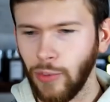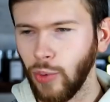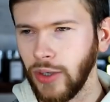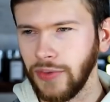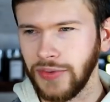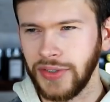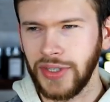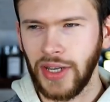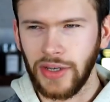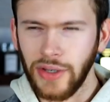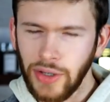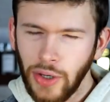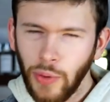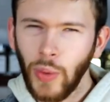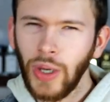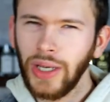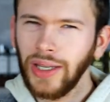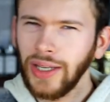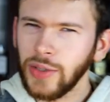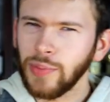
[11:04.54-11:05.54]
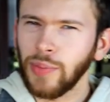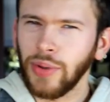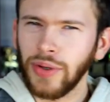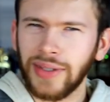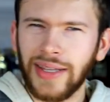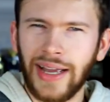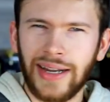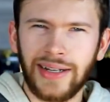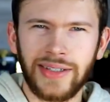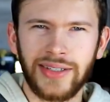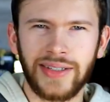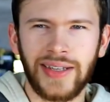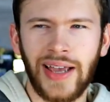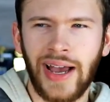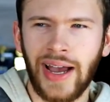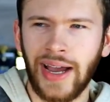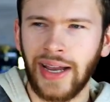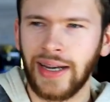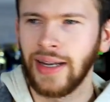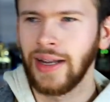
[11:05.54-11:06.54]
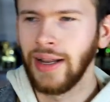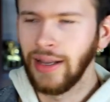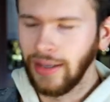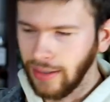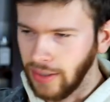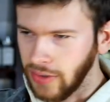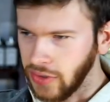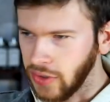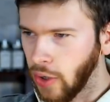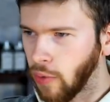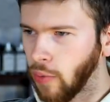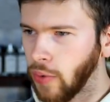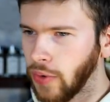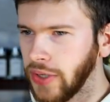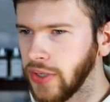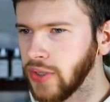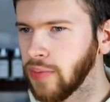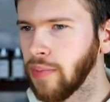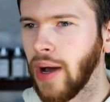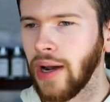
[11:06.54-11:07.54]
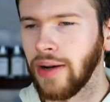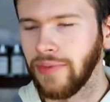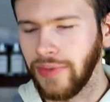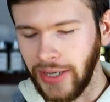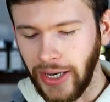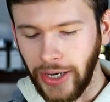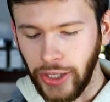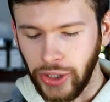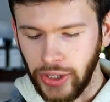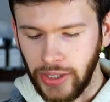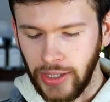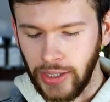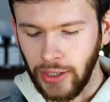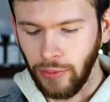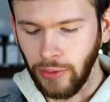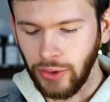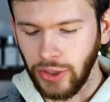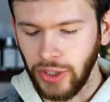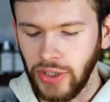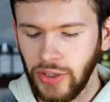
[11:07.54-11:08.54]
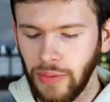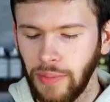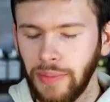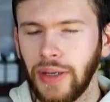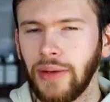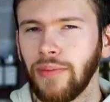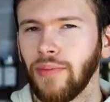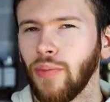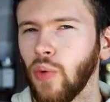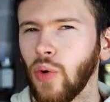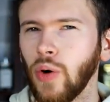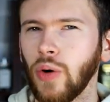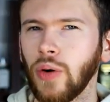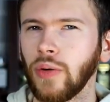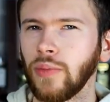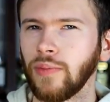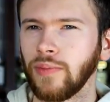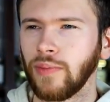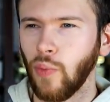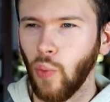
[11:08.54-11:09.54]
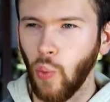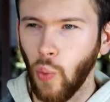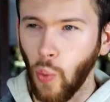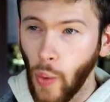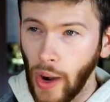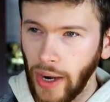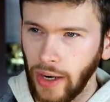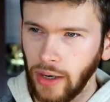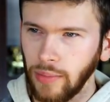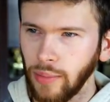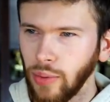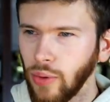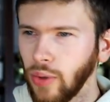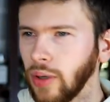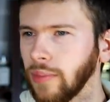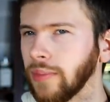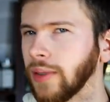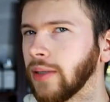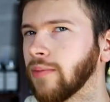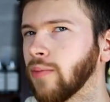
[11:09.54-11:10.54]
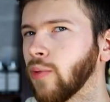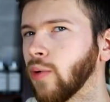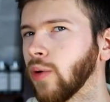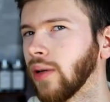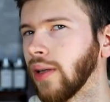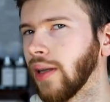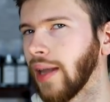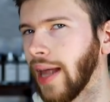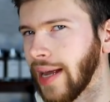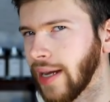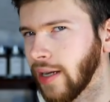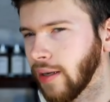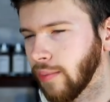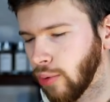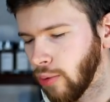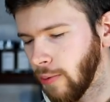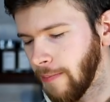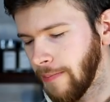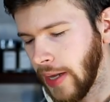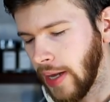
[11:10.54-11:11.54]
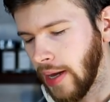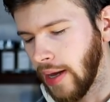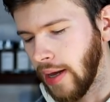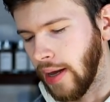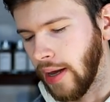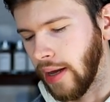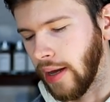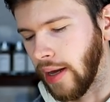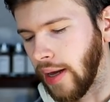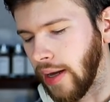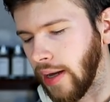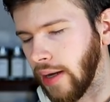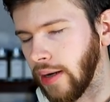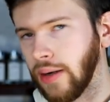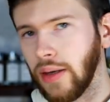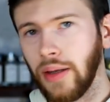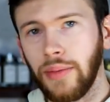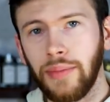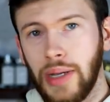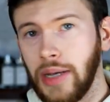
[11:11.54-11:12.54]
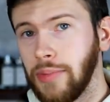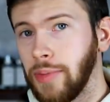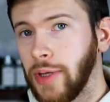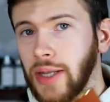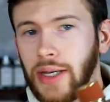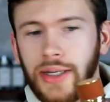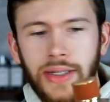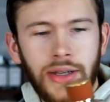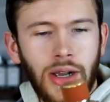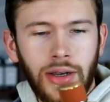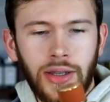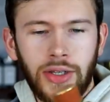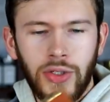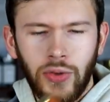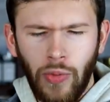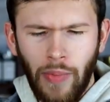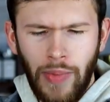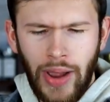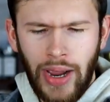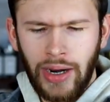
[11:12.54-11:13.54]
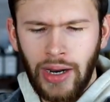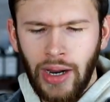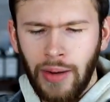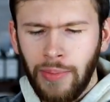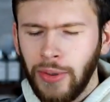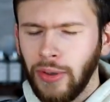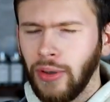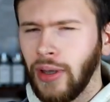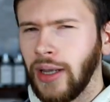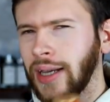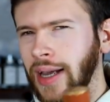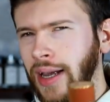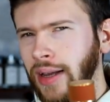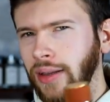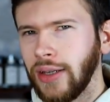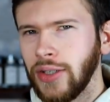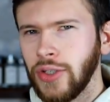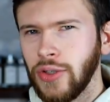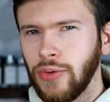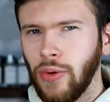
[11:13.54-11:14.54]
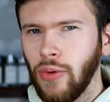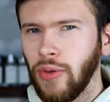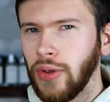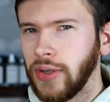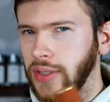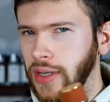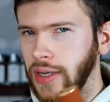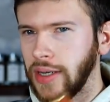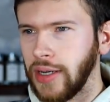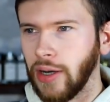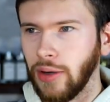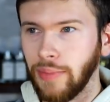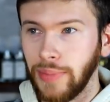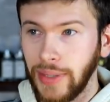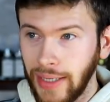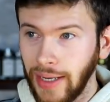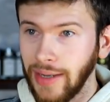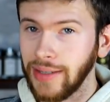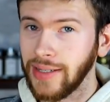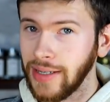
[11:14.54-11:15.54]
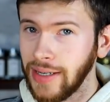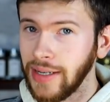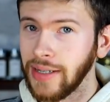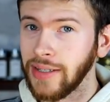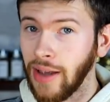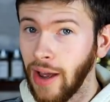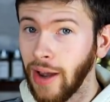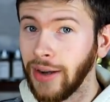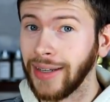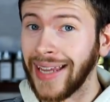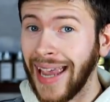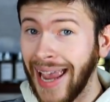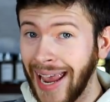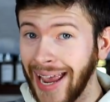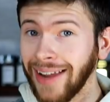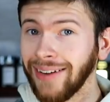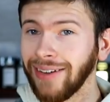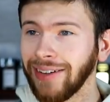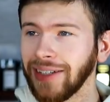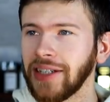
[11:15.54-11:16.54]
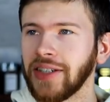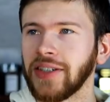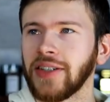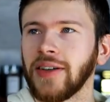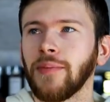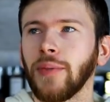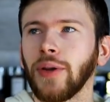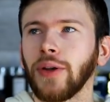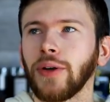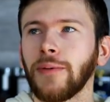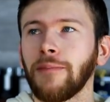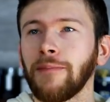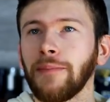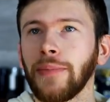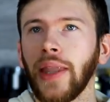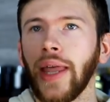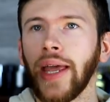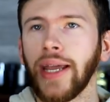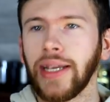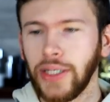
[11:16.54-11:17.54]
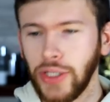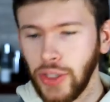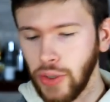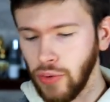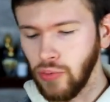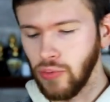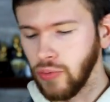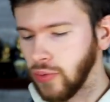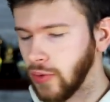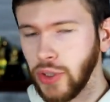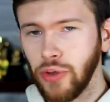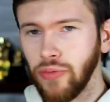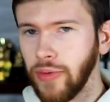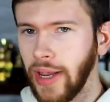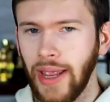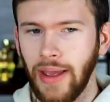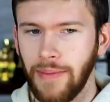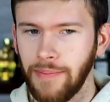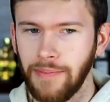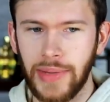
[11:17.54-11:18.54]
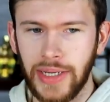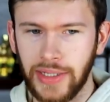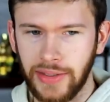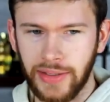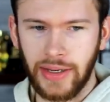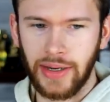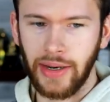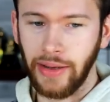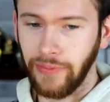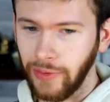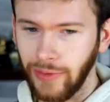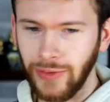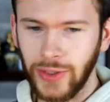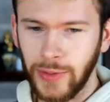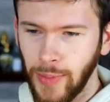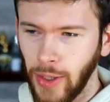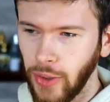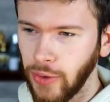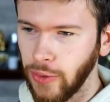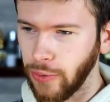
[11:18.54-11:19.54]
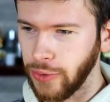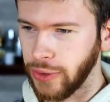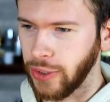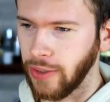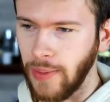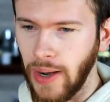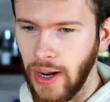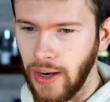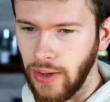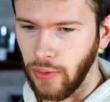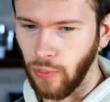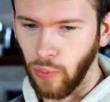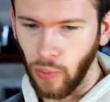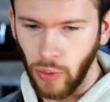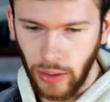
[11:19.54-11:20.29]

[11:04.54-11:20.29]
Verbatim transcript: they would have said, you know what, let's put that aside. Let's go with this modification here, which is a bit more wearable, a bit more likable. And then maybe they dug this one back up. They're like, hey, let's throw this in here because it is uncannily similar. Like you, you can't miss it. If you smell Dolce & Gabbana the